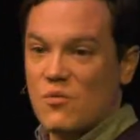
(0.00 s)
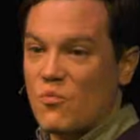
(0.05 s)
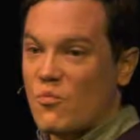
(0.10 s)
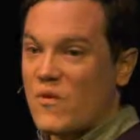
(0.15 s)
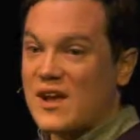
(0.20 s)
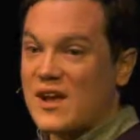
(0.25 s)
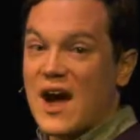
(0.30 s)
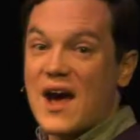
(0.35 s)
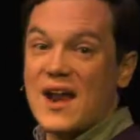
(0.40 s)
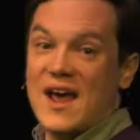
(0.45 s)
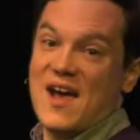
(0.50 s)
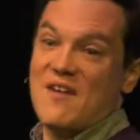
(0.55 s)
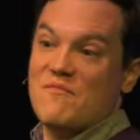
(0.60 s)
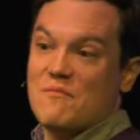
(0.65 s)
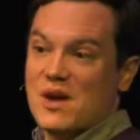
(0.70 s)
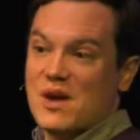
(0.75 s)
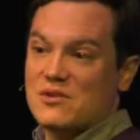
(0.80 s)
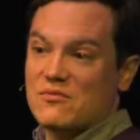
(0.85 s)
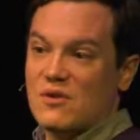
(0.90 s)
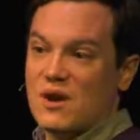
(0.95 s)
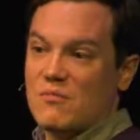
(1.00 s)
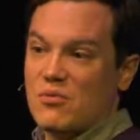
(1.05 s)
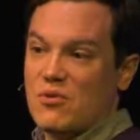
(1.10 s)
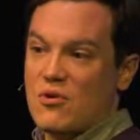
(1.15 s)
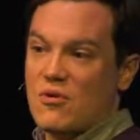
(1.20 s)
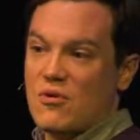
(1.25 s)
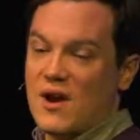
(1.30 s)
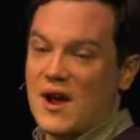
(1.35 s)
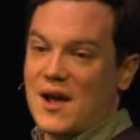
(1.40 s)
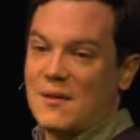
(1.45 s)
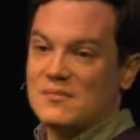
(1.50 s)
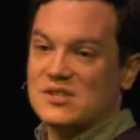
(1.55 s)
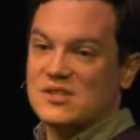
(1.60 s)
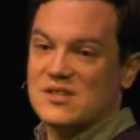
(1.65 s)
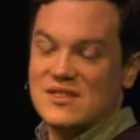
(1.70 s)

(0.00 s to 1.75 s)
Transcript: we got to have mentoring programs.